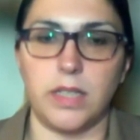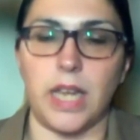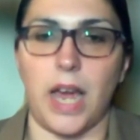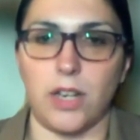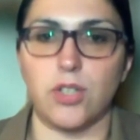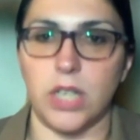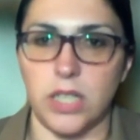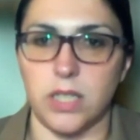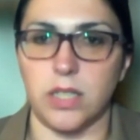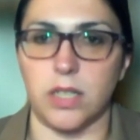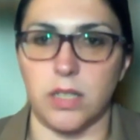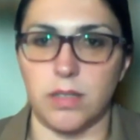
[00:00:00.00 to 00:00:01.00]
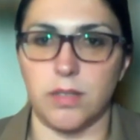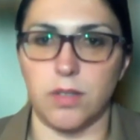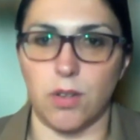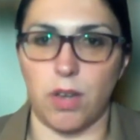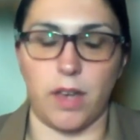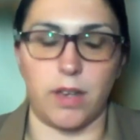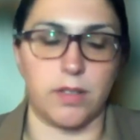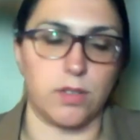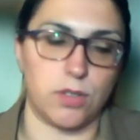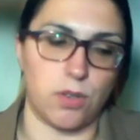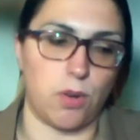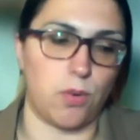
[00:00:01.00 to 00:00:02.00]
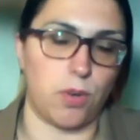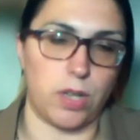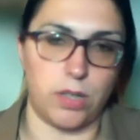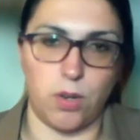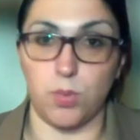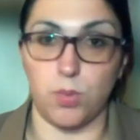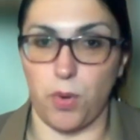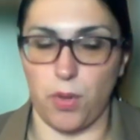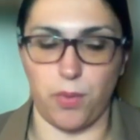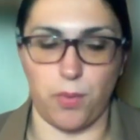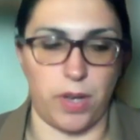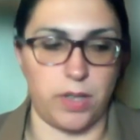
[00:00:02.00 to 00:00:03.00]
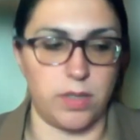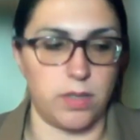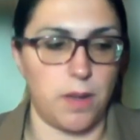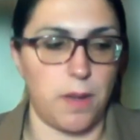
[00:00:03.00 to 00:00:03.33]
interaction easier. Okay, so it goes both ways.